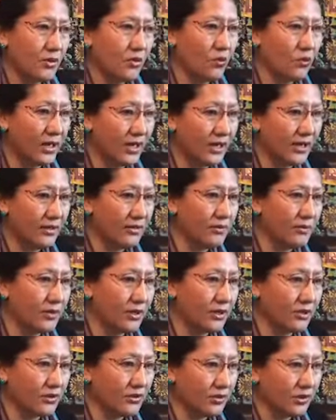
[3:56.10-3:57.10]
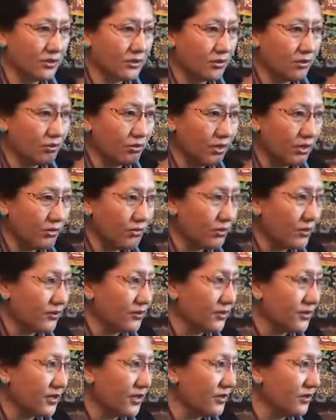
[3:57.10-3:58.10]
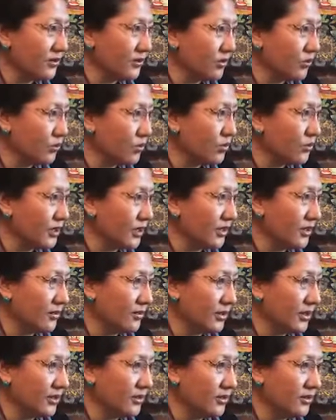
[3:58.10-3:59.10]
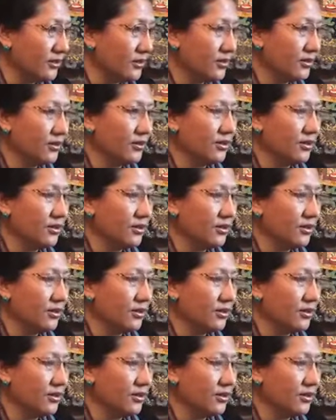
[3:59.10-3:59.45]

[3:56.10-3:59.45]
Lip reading: Why? Because it's green present the wood element,